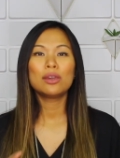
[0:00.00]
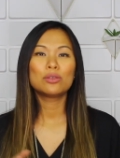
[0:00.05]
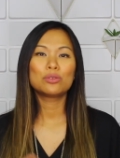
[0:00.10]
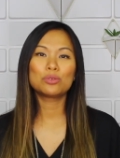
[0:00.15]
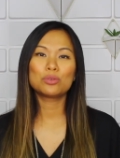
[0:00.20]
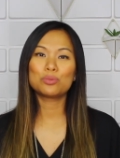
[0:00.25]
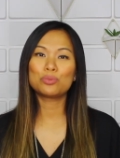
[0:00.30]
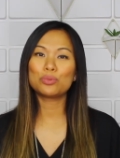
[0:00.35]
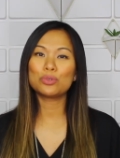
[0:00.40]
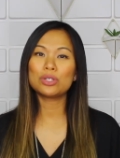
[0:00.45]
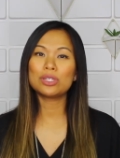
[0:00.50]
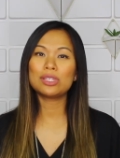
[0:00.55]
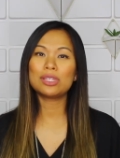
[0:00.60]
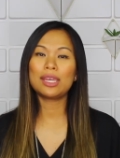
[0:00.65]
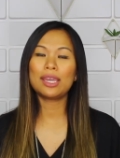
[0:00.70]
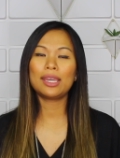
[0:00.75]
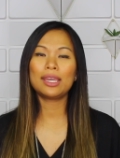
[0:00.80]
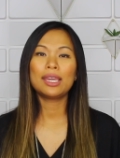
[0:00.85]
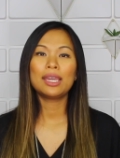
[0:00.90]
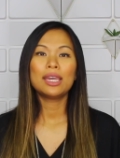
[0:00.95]
through
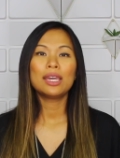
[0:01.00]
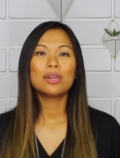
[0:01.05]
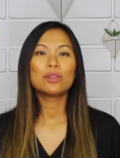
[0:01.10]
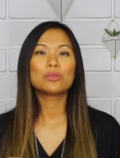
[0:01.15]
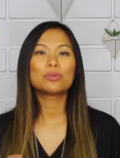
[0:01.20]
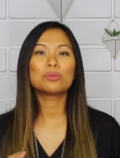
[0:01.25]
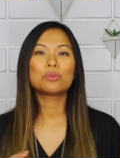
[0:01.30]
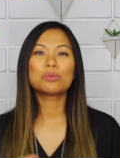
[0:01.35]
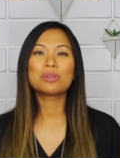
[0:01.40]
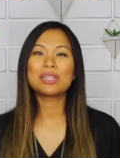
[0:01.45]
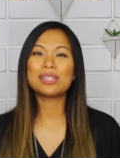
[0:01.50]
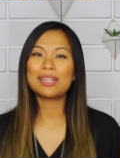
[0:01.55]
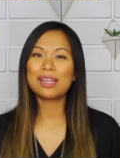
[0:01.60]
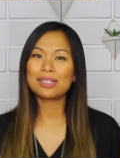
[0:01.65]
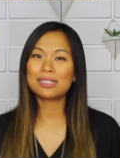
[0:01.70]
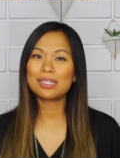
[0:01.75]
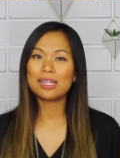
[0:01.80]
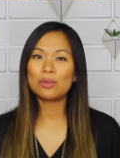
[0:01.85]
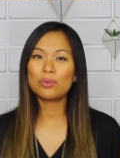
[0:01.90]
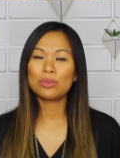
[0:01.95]
breathing, through
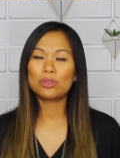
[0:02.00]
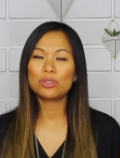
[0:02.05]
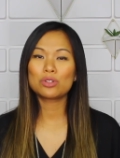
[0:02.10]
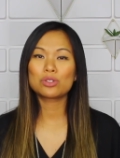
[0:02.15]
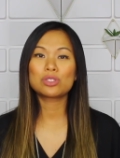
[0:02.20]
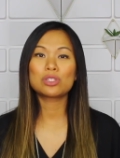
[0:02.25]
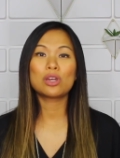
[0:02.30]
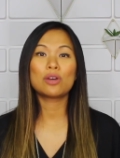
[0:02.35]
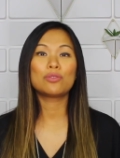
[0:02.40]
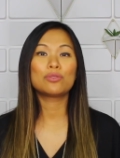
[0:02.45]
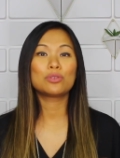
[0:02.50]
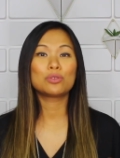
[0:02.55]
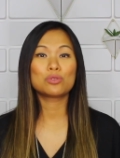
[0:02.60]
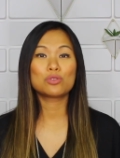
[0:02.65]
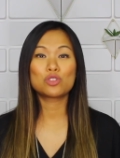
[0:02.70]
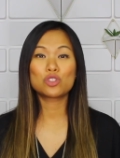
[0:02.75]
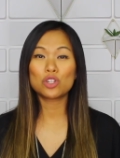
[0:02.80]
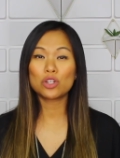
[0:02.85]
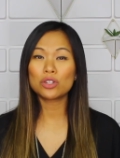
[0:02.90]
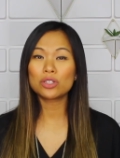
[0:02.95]
connecting with yourself, through
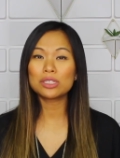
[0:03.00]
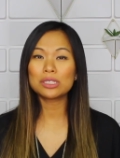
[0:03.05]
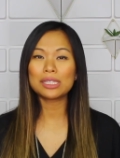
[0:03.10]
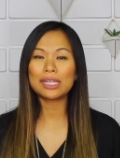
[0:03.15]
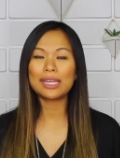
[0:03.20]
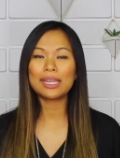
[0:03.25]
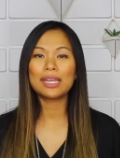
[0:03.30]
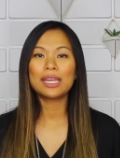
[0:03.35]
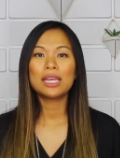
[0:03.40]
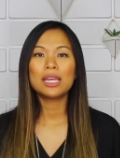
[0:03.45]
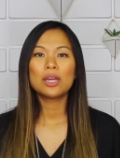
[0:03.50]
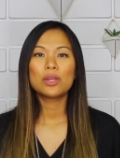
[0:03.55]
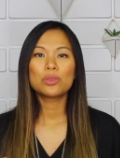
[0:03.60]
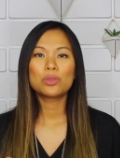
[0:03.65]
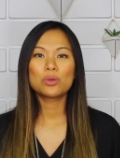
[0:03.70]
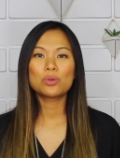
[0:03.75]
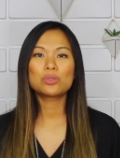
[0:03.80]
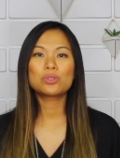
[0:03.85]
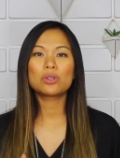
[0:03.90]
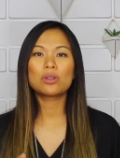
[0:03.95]
journaling.
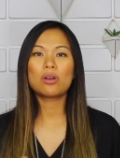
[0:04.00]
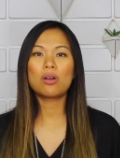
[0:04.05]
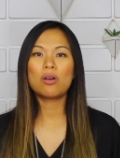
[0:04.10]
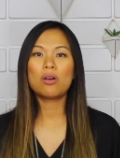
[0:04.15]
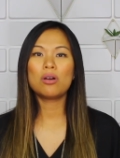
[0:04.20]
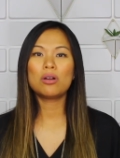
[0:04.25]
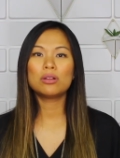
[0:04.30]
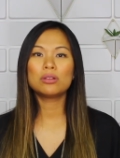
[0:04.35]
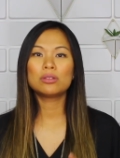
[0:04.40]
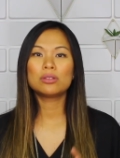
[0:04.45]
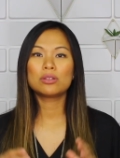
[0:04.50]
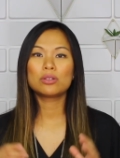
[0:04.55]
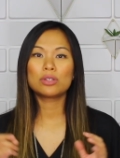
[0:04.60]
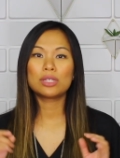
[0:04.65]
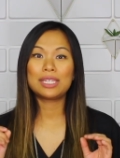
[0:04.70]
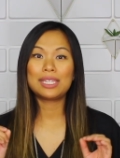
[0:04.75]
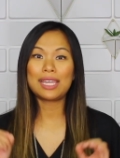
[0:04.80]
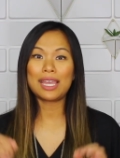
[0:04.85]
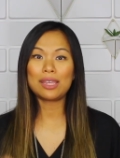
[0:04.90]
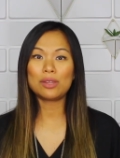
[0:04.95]
Those are all
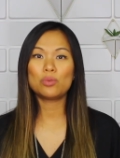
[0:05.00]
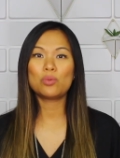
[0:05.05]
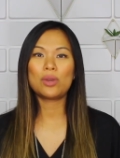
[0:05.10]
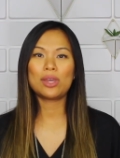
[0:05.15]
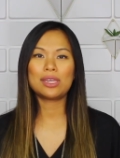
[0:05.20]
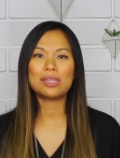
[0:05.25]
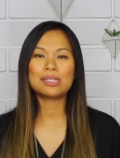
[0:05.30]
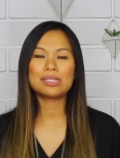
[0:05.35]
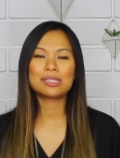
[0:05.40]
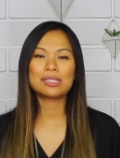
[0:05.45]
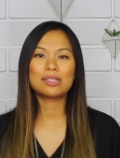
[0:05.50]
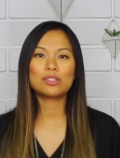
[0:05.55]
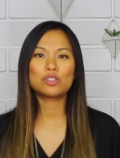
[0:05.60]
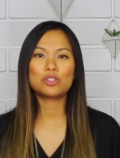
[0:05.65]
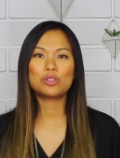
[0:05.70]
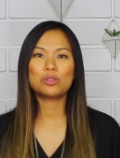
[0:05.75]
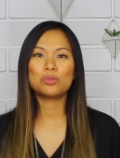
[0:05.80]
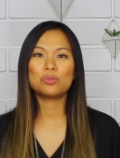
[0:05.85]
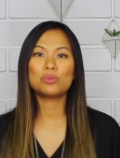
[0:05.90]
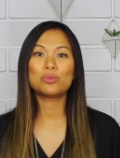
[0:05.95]
gateways
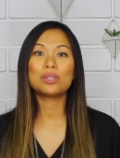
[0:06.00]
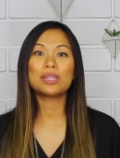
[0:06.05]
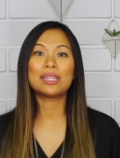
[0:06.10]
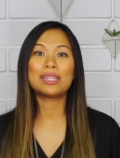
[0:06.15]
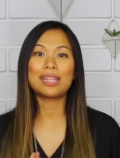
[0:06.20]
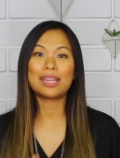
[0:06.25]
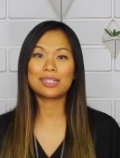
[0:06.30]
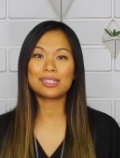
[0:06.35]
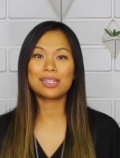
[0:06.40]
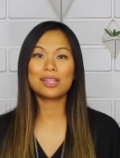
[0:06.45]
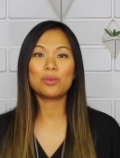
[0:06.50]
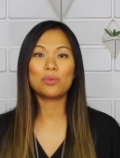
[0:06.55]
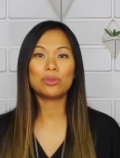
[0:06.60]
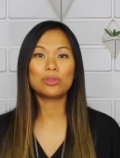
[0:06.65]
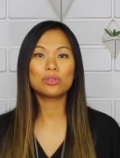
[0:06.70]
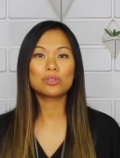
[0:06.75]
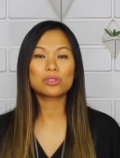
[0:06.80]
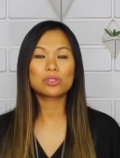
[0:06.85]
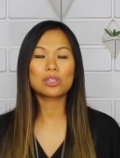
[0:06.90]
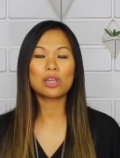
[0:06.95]
to connecting
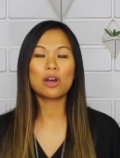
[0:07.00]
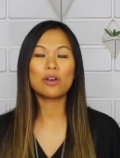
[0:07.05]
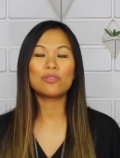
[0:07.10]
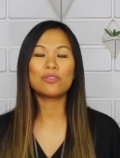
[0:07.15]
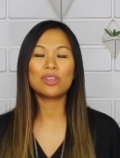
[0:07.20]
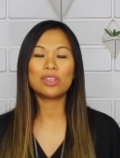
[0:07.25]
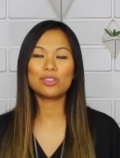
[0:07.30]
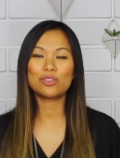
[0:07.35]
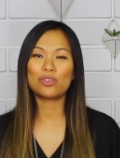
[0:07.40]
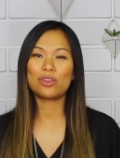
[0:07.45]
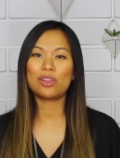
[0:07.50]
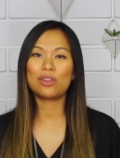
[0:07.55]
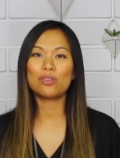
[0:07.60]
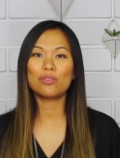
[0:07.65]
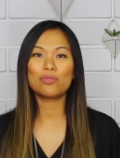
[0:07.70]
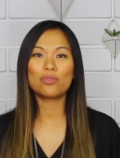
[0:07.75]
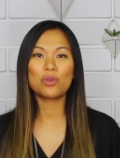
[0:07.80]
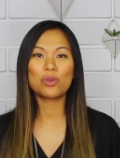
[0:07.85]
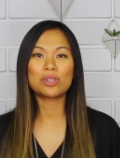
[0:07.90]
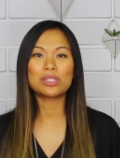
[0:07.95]
with yourself and your
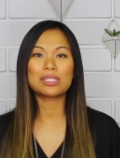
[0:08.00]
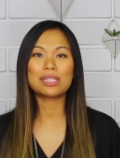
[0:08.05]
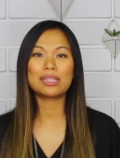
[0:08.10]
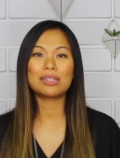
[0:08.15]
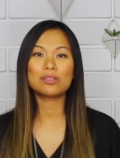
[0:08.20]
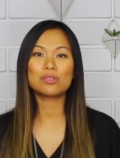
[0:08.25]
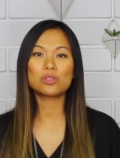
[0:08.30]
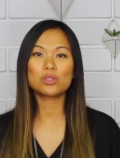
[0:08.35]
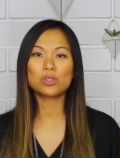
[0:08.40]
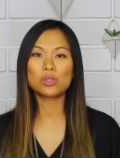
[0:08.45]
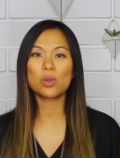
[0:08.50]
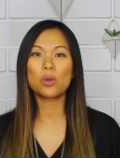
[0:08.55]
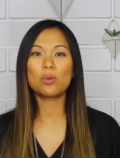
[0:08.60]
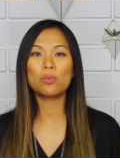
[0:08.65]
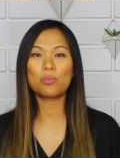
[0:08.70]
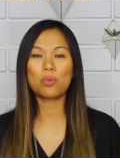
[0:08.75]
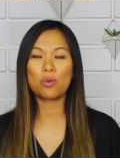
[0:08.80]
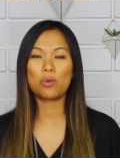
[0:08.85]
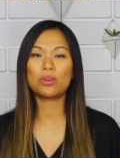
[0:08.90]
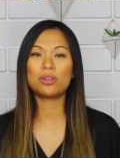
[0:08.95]
inner voice, and it's so
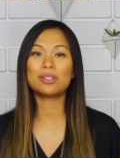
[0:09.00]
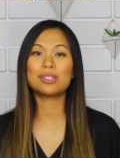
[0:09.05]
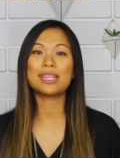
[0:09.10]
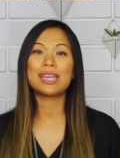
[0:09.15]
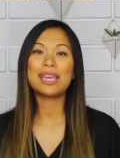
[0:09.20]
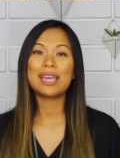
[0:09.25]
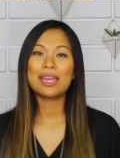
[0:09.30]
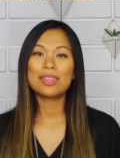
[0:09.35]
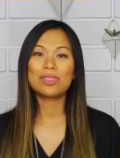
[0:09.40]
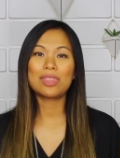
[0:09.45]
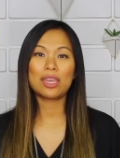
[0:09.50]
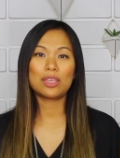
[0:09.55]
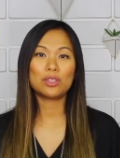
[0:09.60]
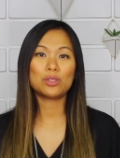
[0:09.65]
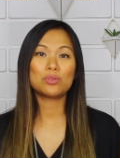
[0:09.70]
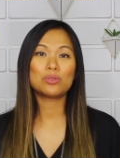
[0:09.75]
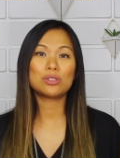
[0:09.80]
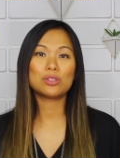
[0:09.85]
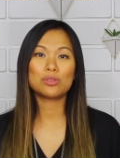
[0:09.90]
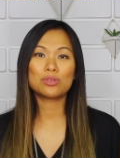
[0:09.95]
important that
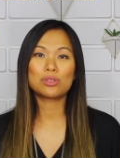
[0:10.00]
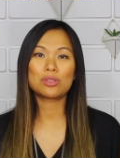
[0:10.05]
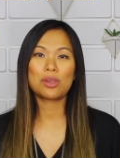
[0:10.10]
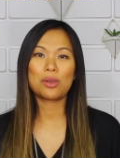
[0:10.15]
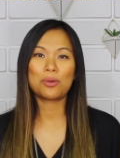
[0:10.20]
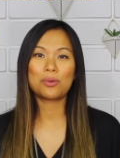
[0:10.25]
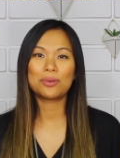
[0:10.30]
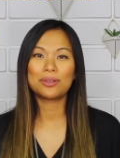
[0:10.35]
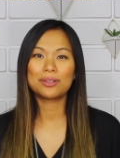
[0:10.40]
you do so.